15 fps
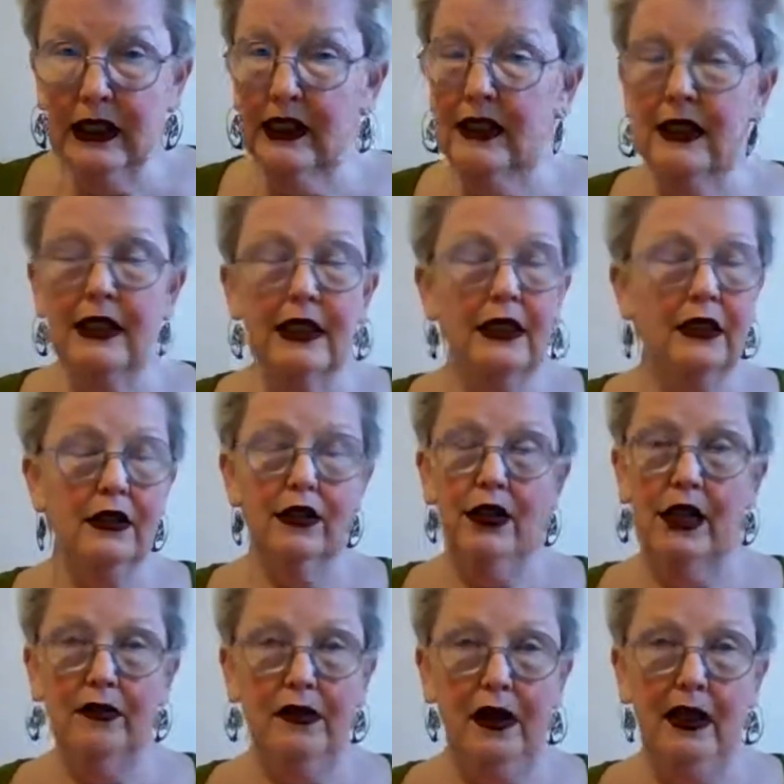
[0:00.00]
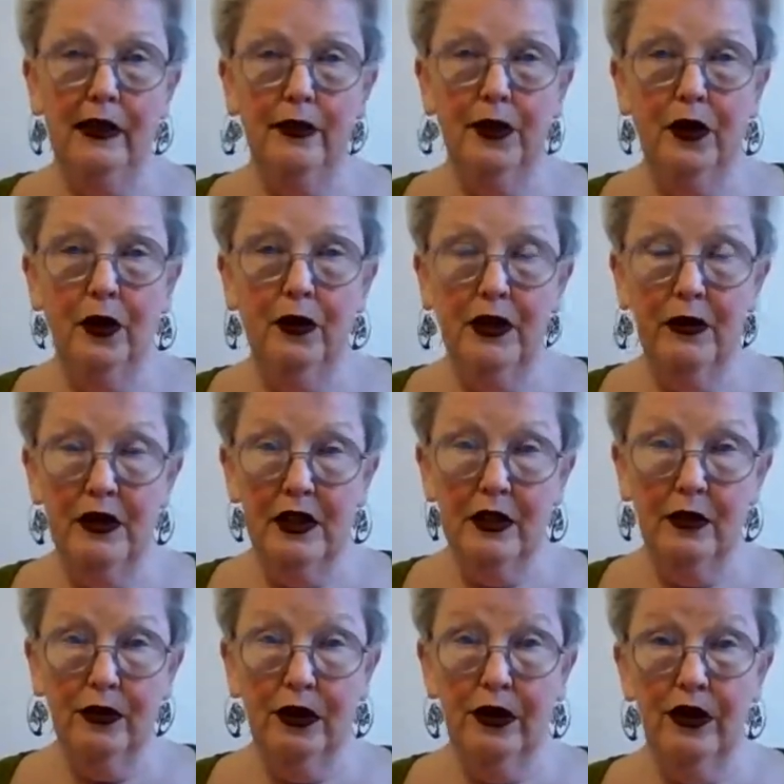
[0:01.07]
it's easy to find problems
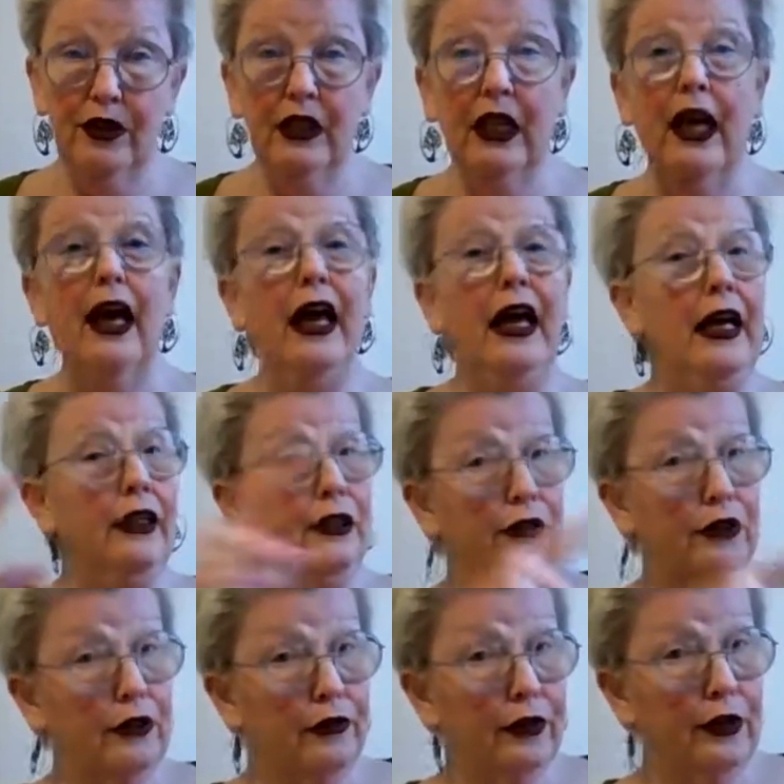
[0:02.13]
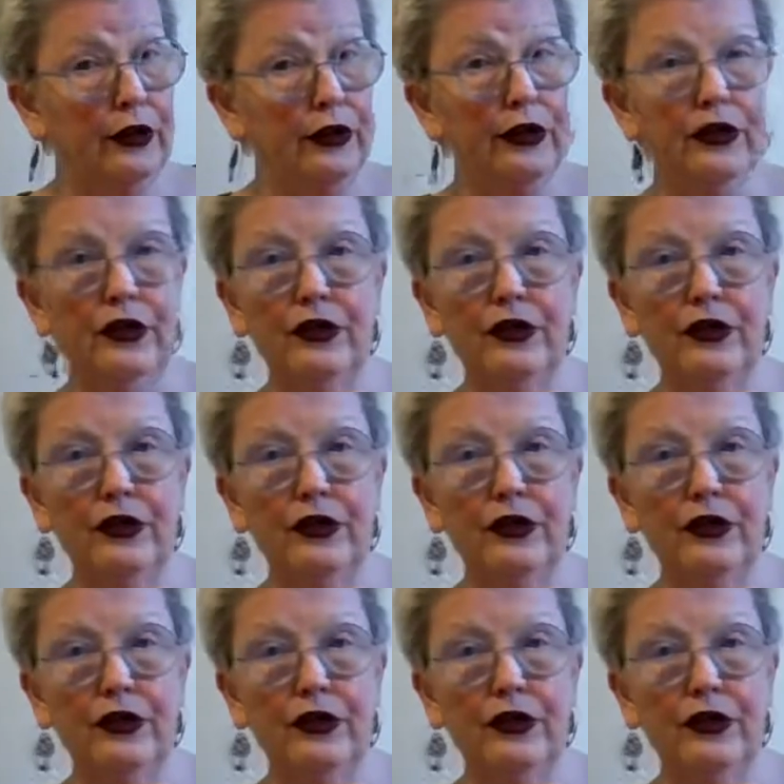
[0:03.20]
at work, and the reverse.